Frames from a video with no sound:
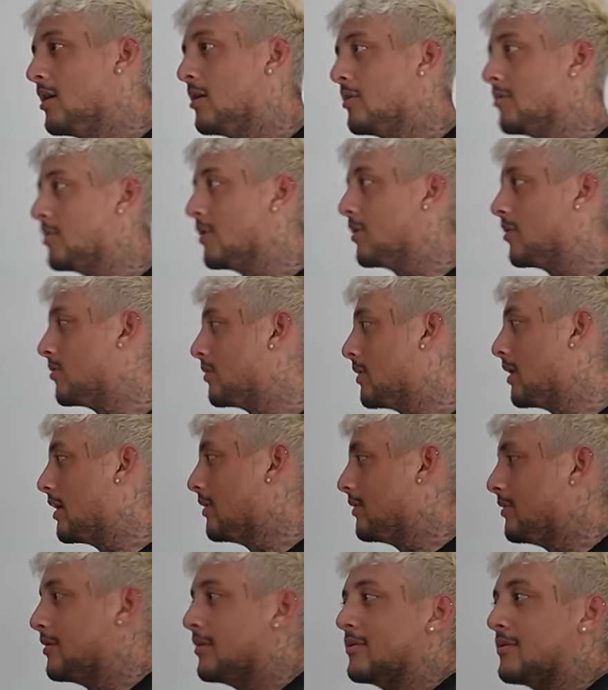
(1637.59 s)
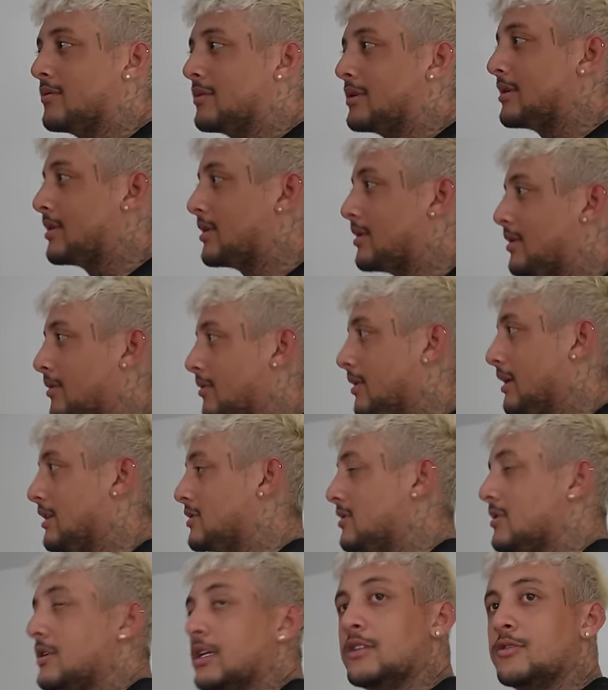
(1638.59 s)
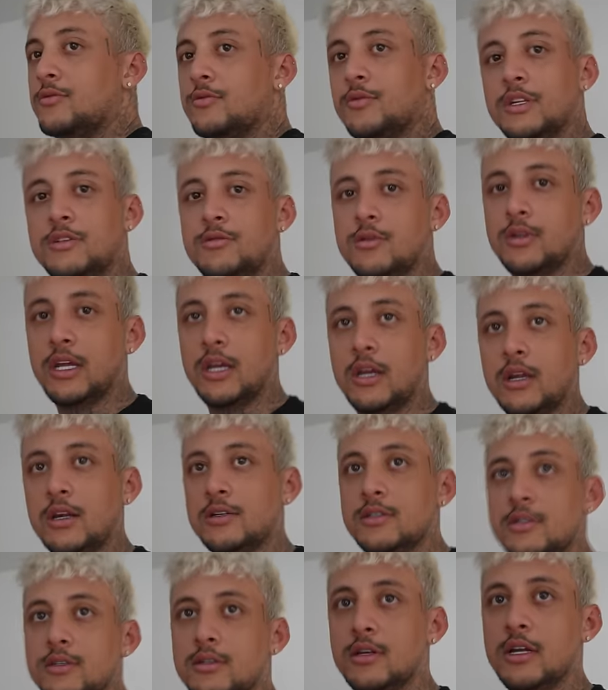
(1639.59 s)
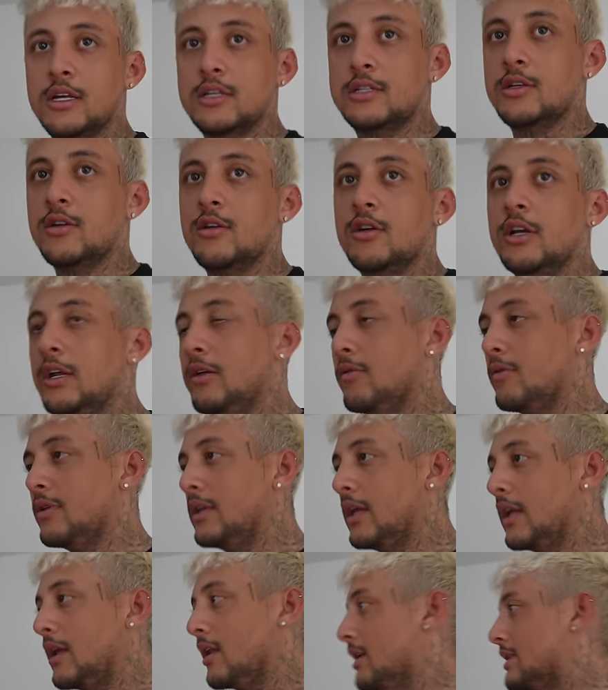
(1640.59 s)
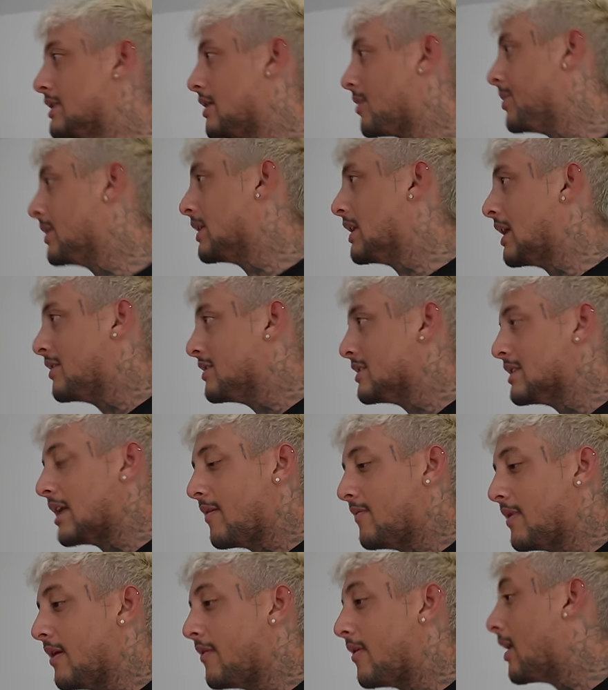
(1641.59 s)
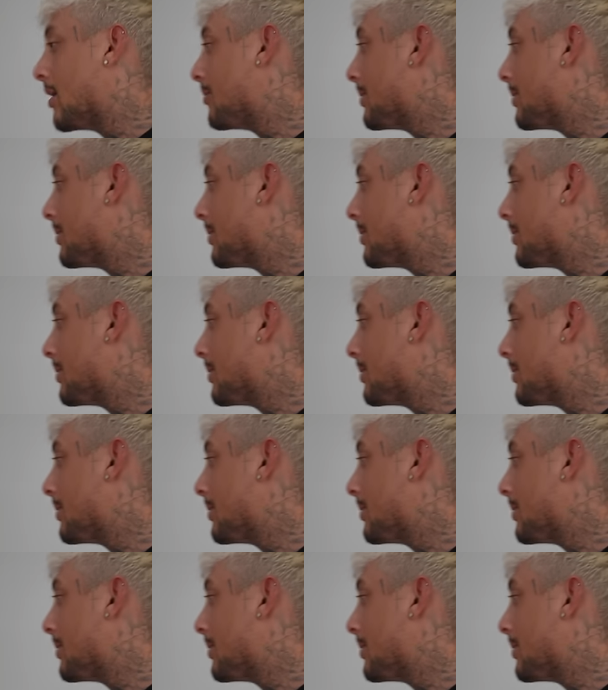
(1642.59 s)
bro, it's it's it's ridiculous. It's literally ridiculous how big. This, I've never had a